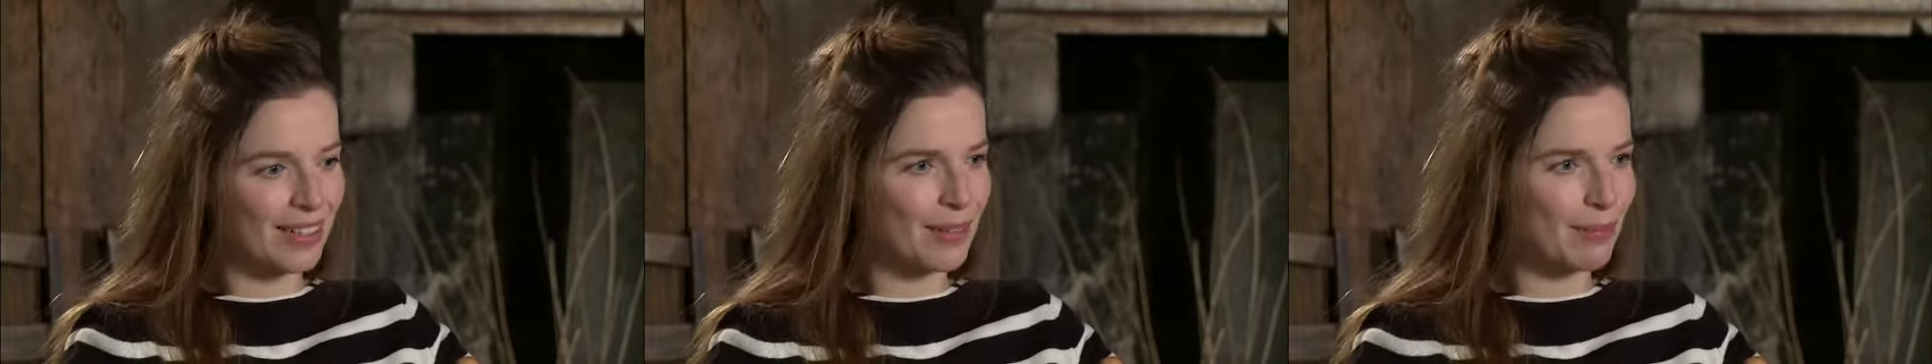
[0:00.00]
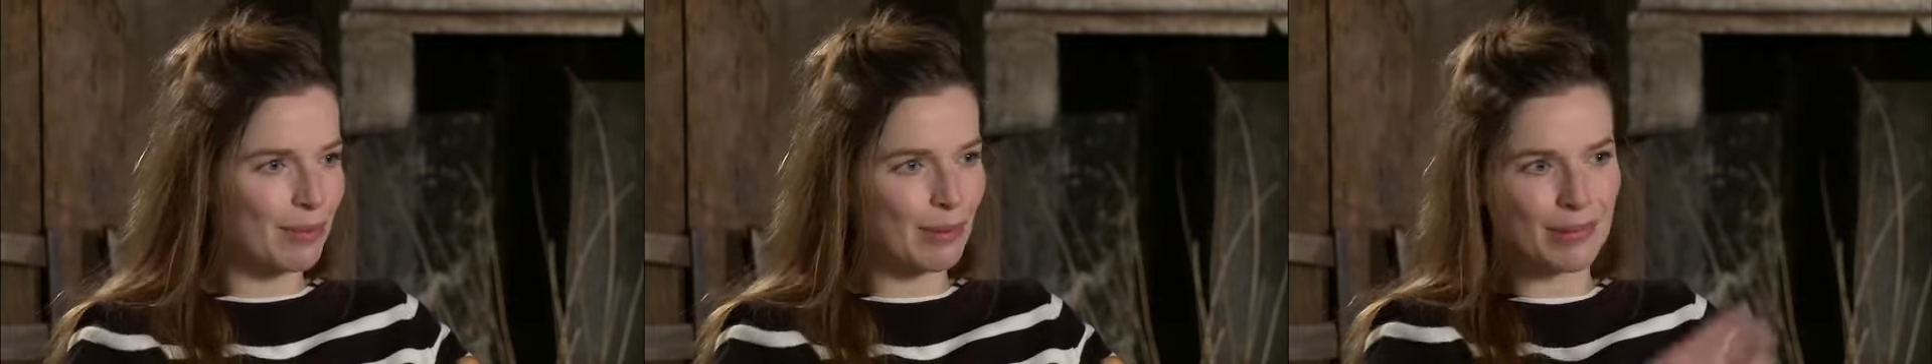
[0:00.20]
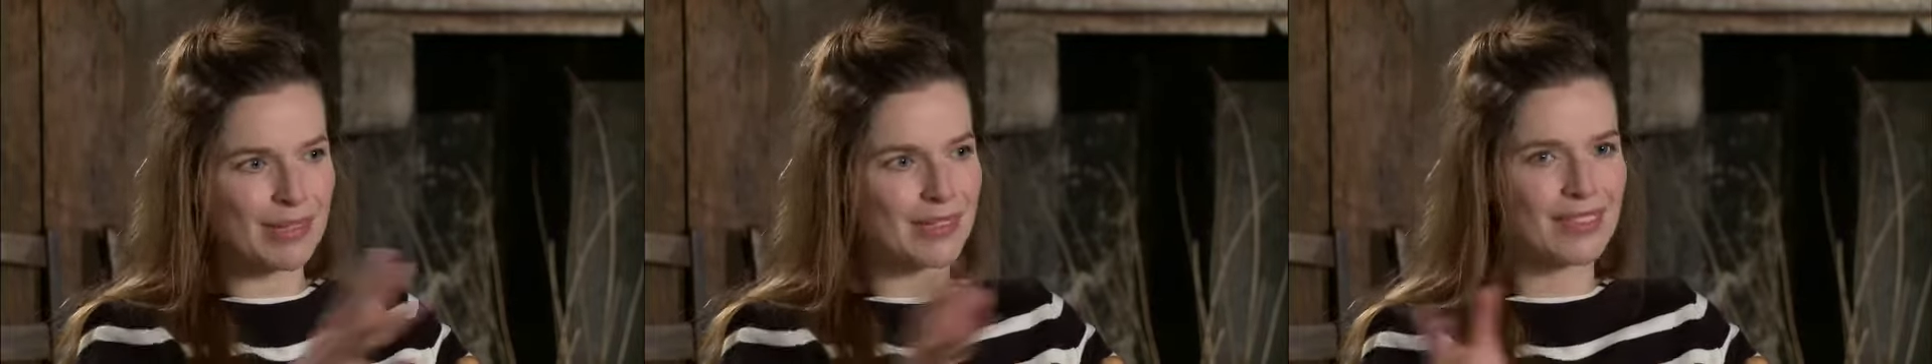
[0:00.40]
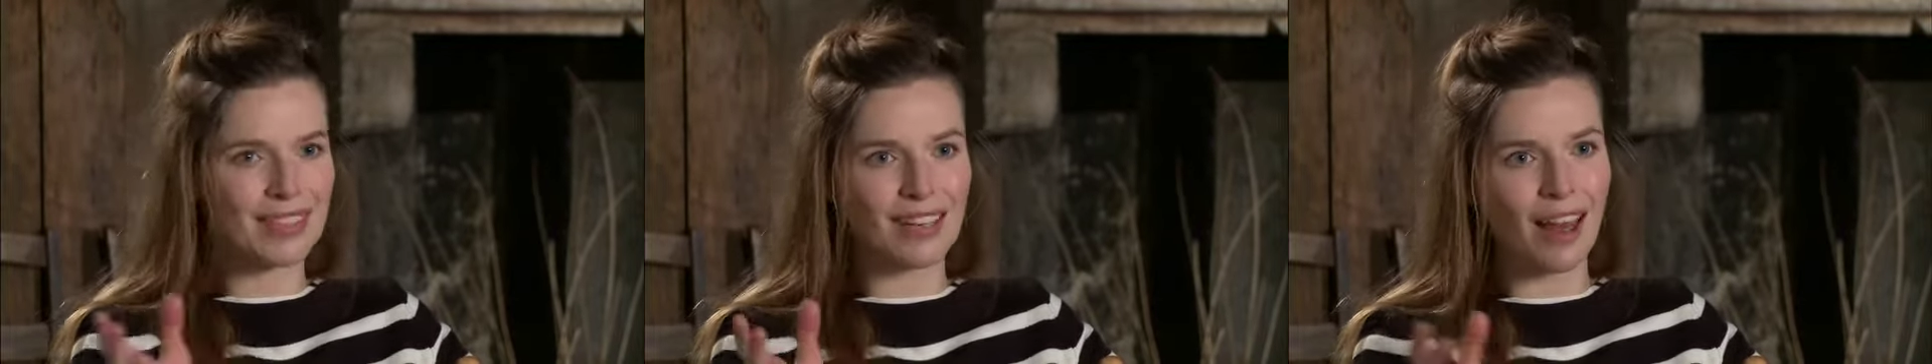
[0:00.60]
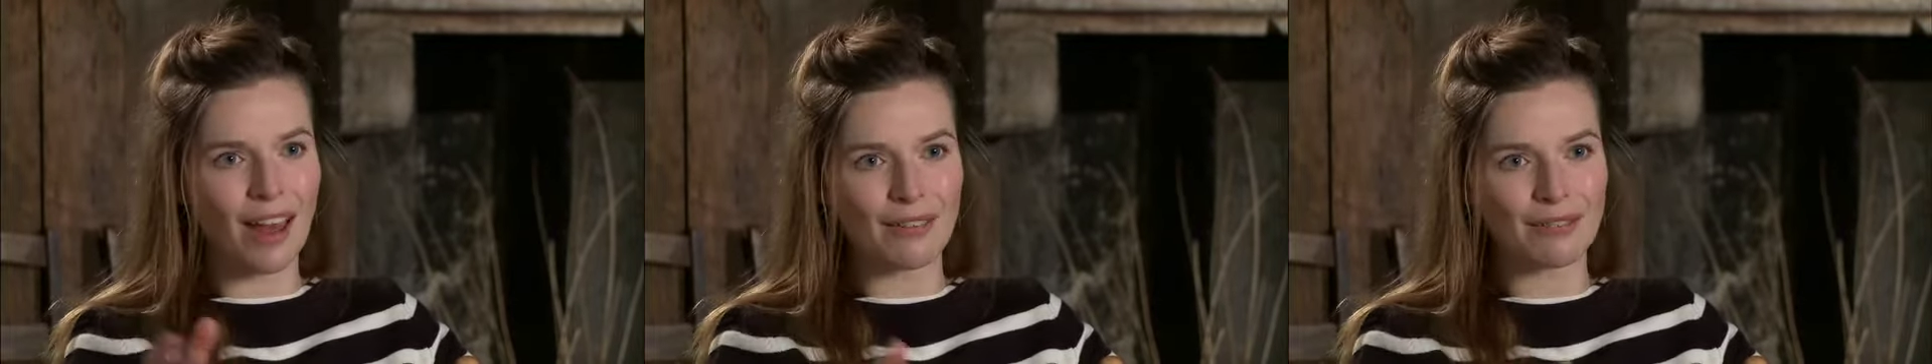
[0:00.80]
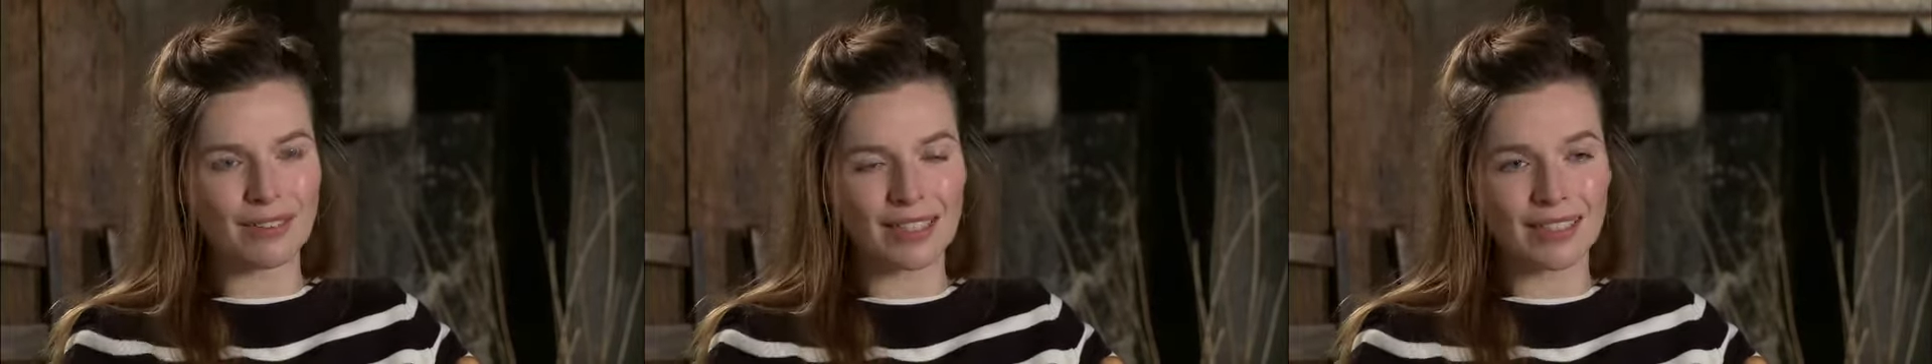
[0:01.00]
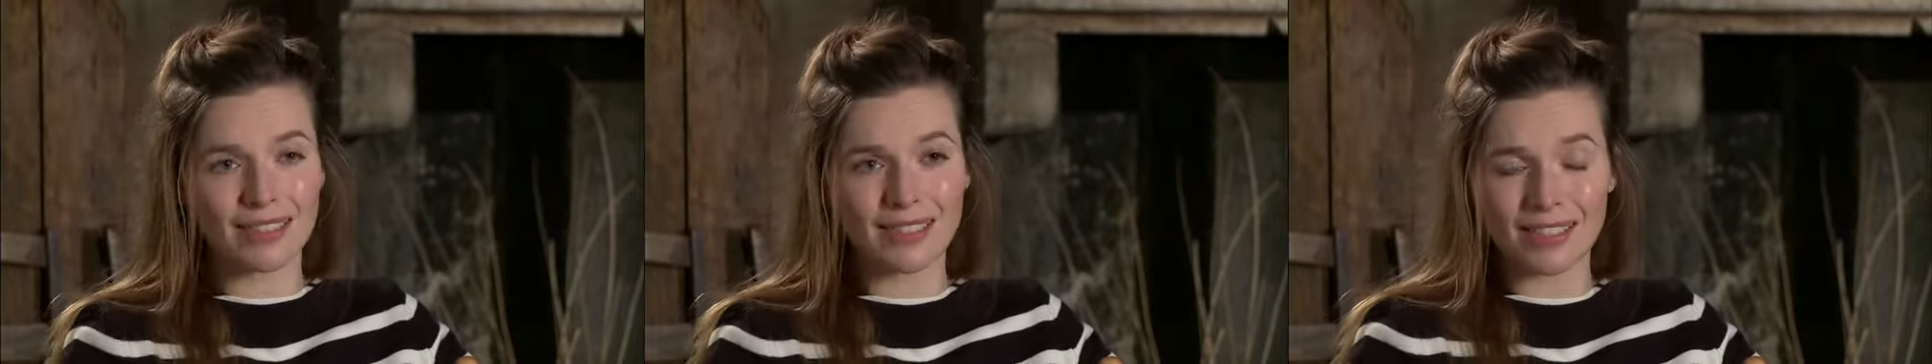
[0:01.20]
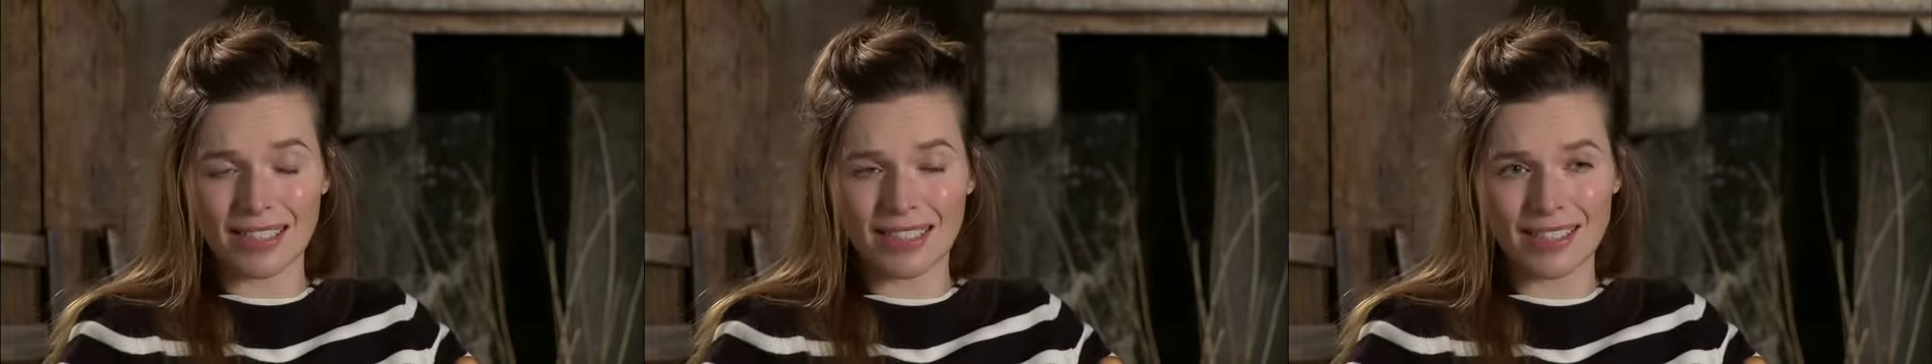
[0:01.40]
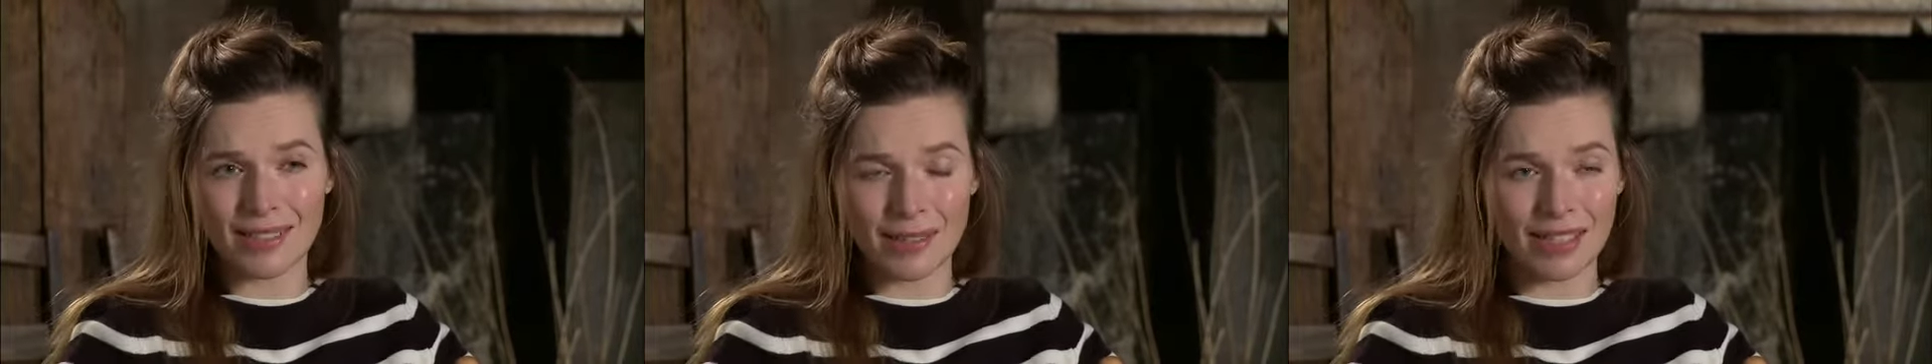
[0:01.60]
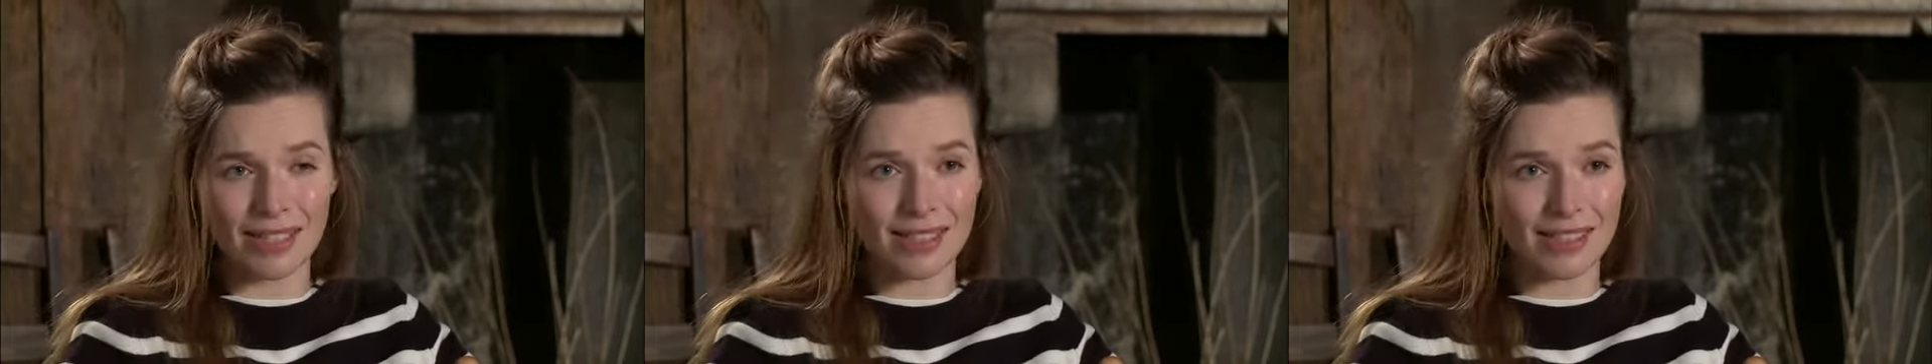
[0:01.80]
publicity life, it's, it's,
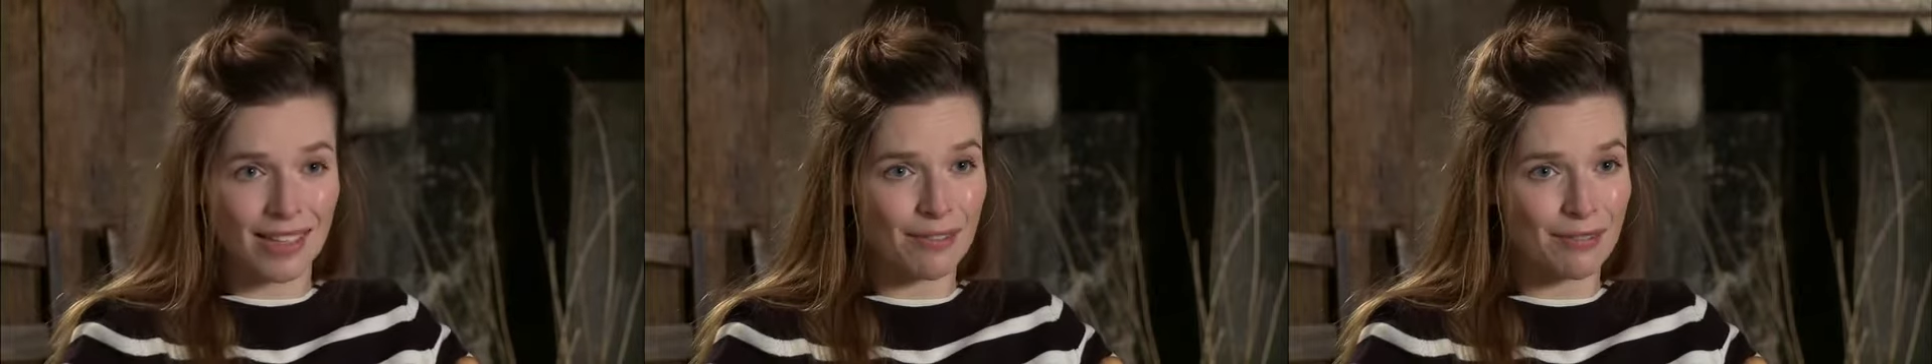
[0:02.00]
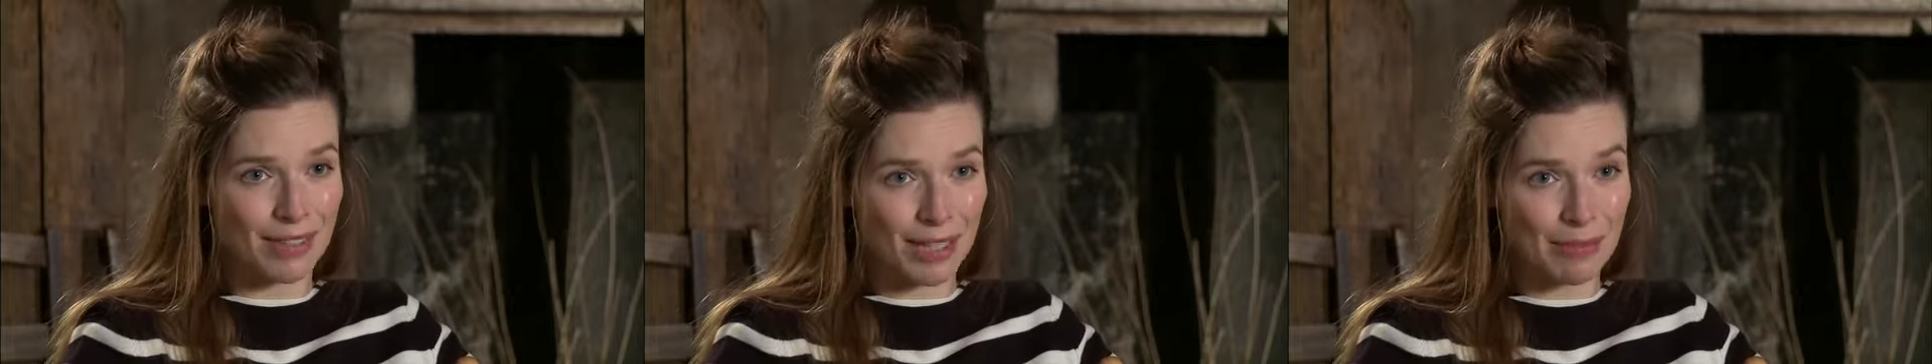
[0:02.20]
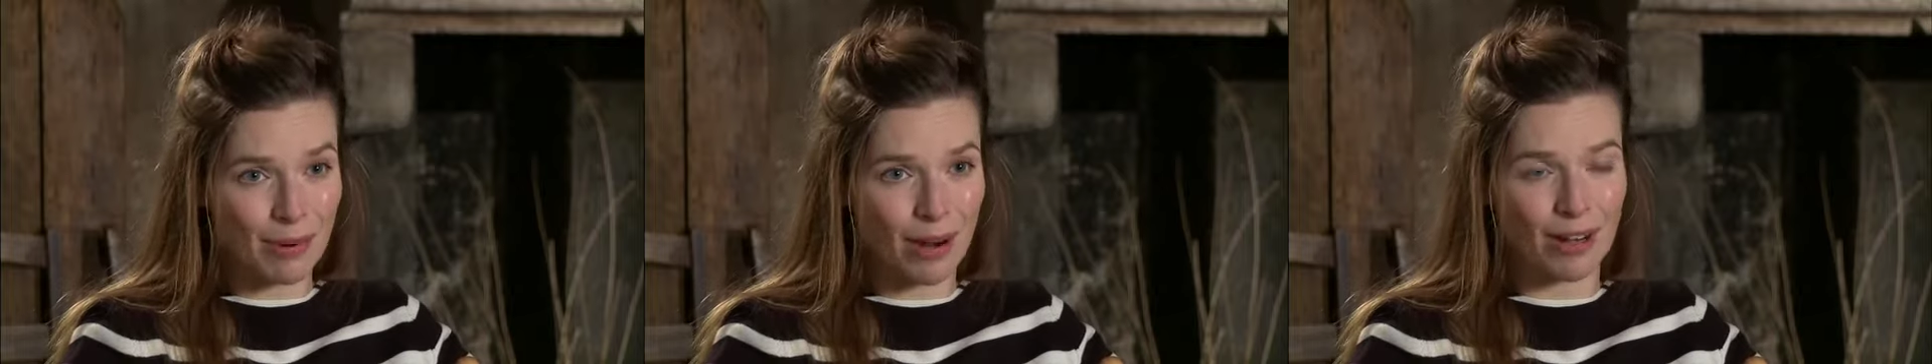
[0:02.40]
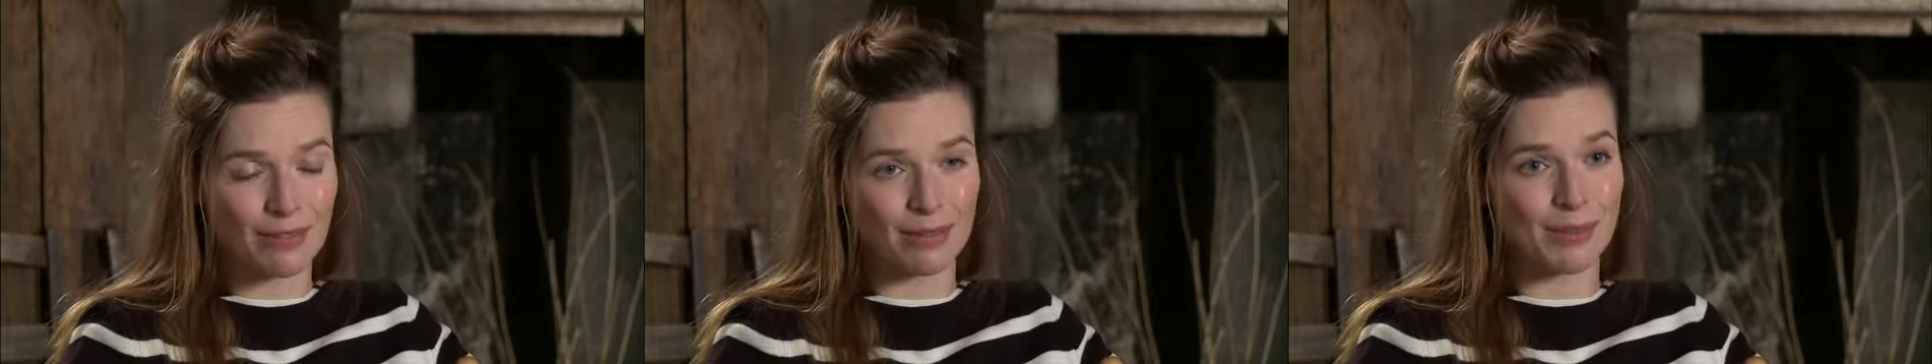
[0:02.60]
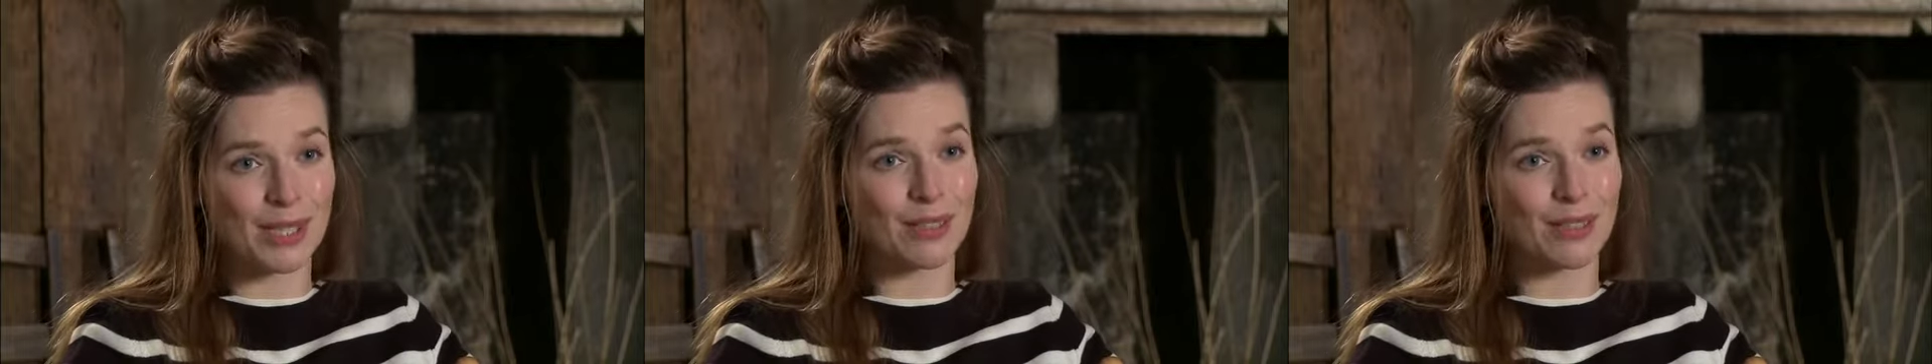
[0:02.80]
it's definitely part of him.